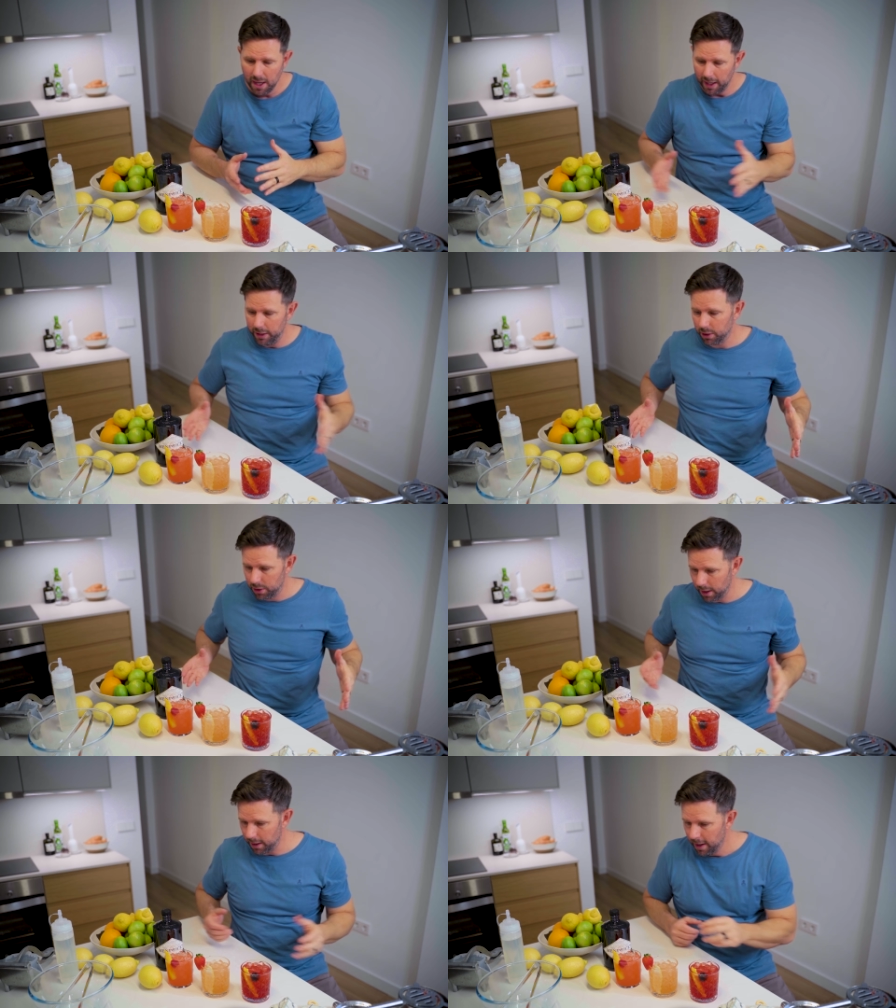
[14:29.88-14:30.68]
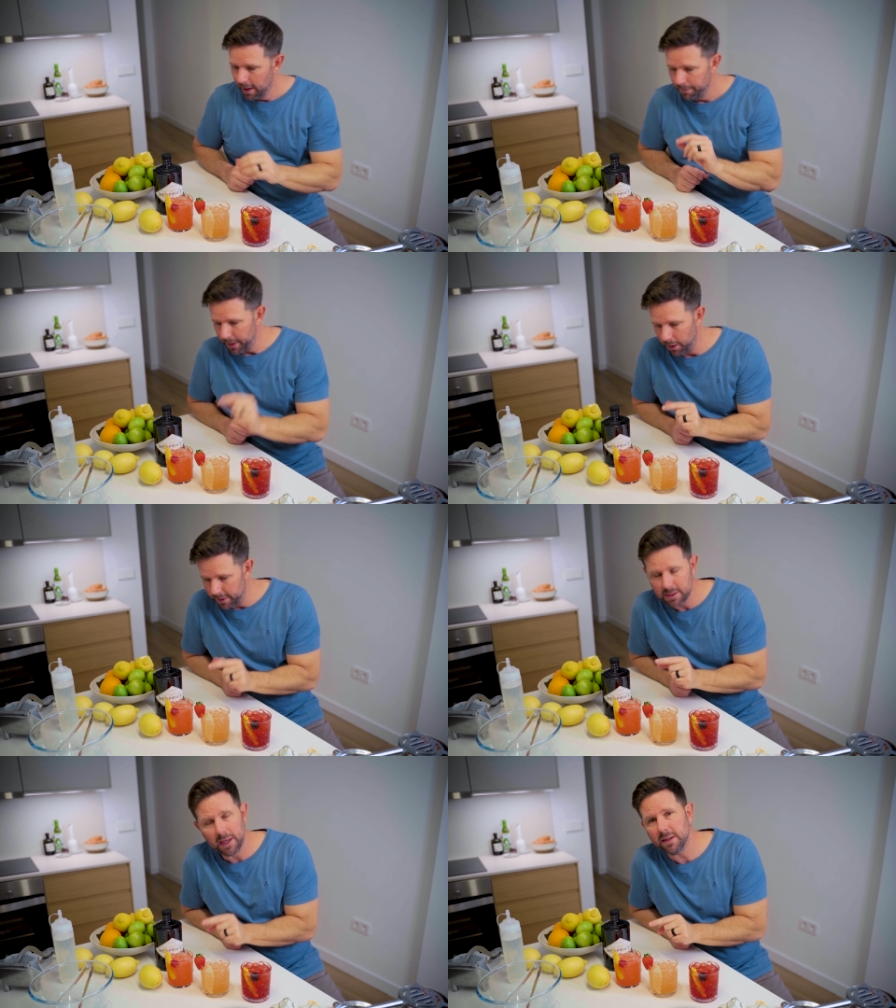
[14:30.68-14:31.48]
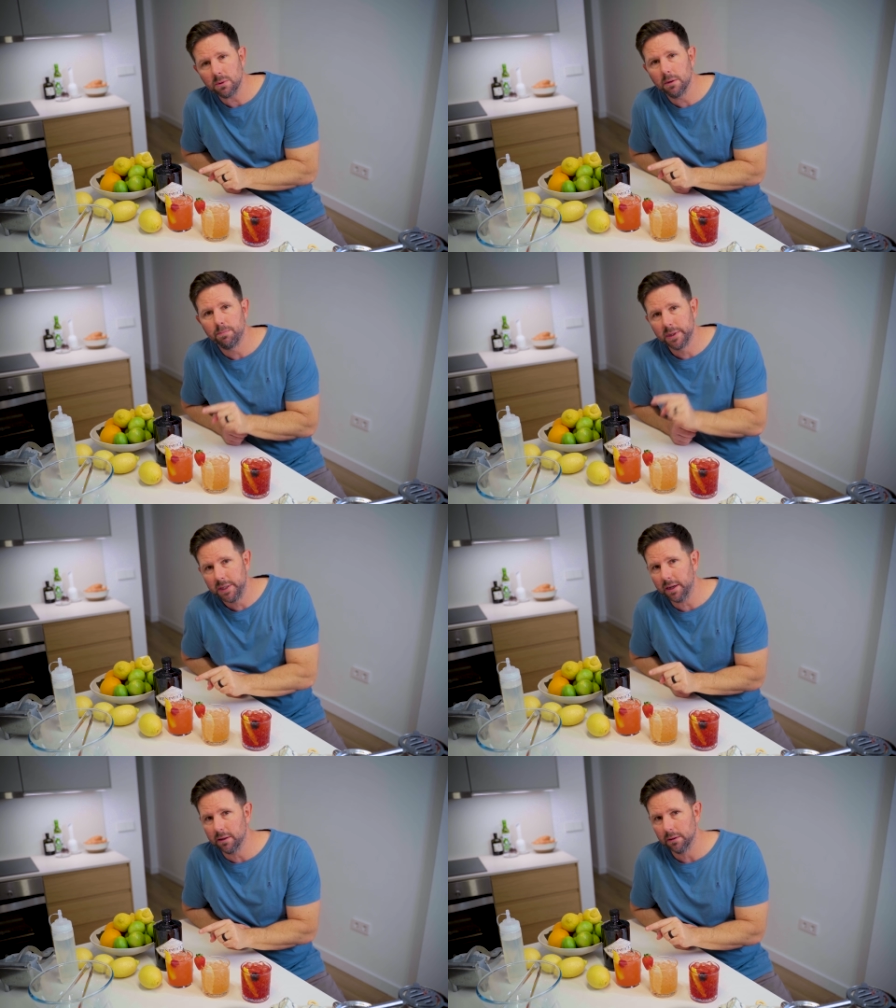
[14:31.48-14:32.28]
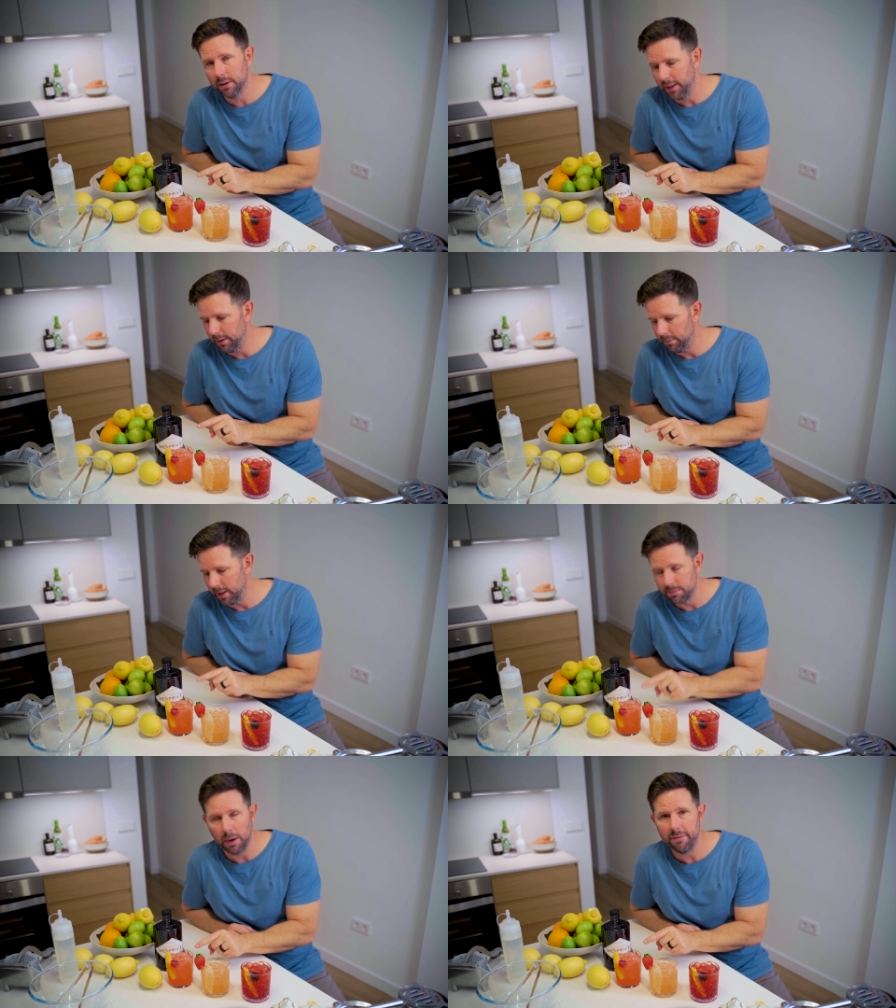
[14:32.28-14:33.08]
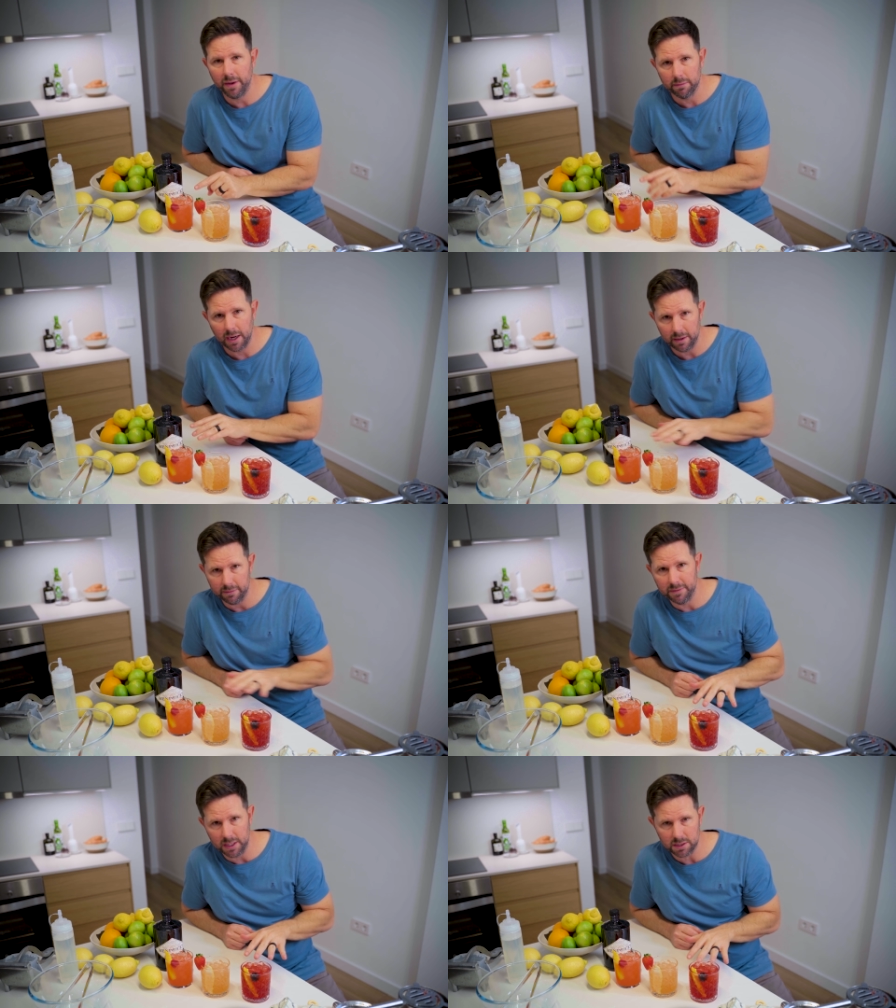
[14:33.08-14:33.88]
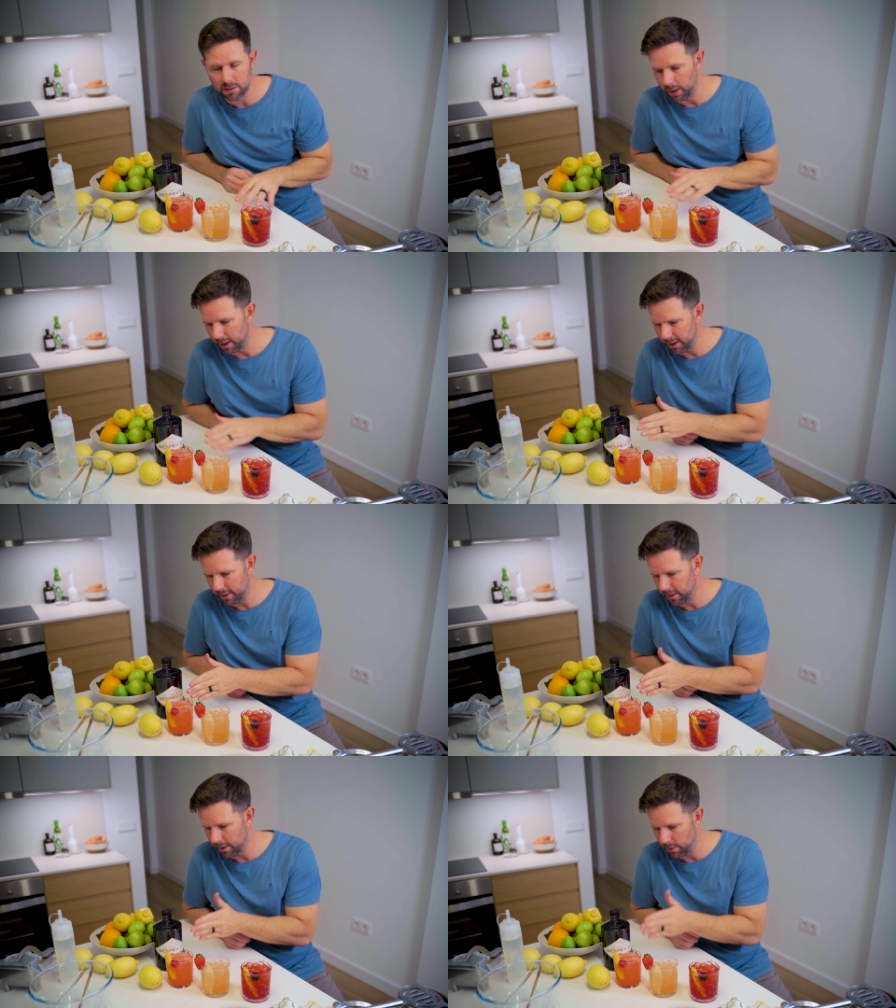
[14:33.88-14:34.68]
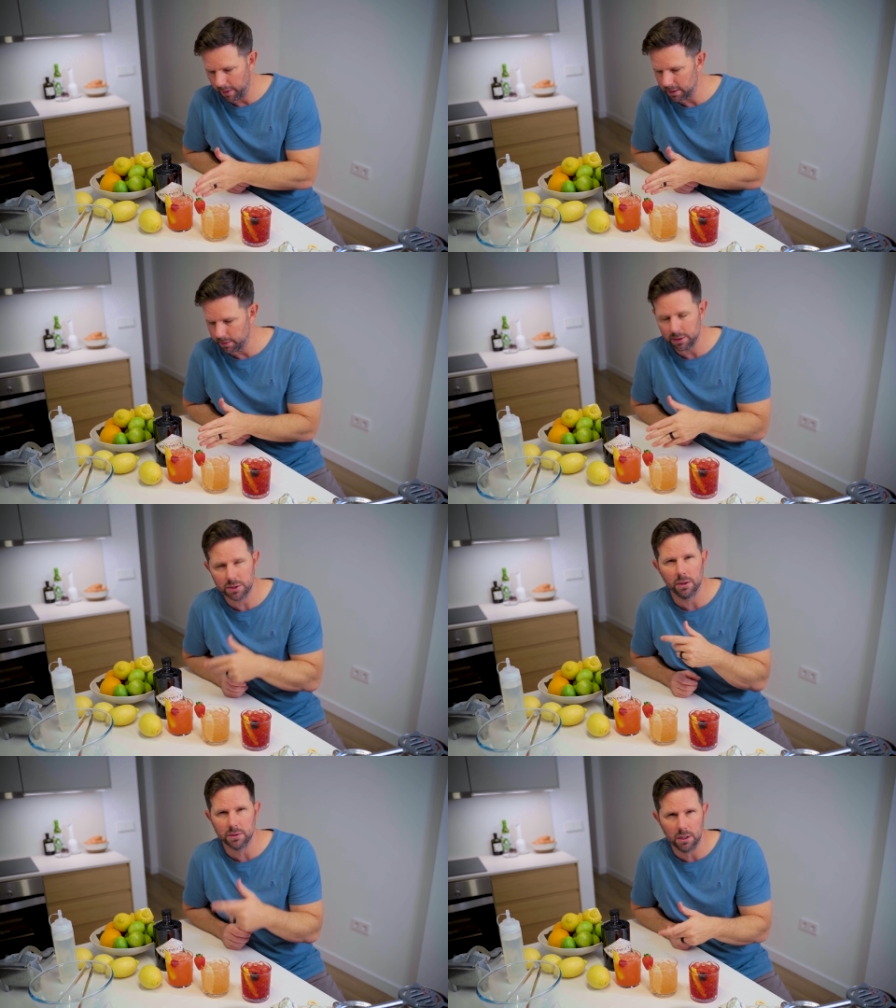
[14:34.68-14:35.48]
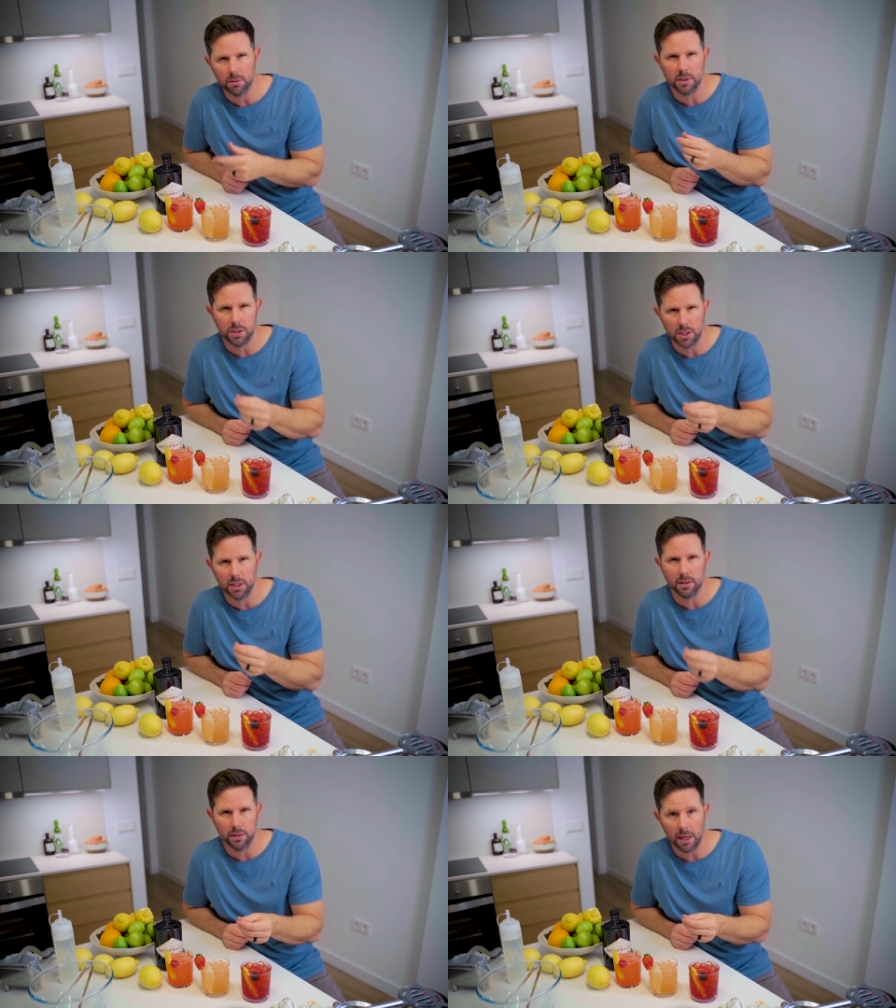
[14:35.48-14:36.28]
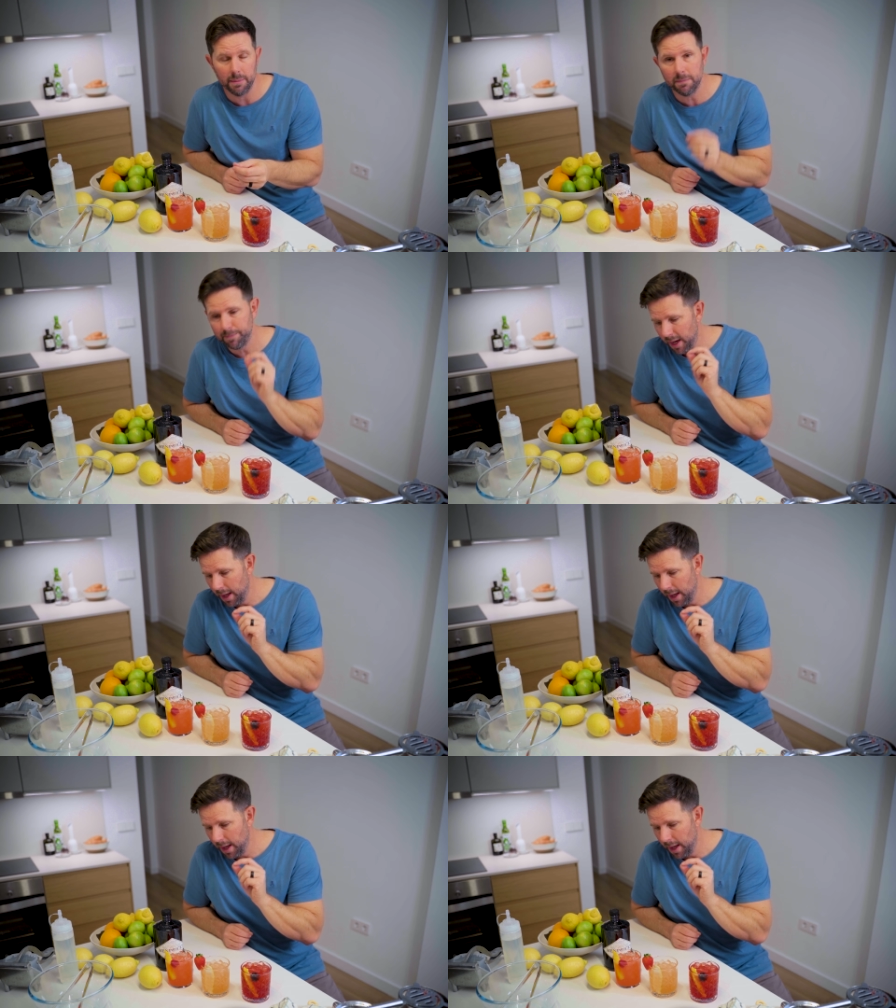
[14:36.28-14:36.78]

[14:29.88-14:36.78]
and you're good. Now, this last one particularly is my favorite out of these 3. I think the raspberry just goes good with the gin and the lemon.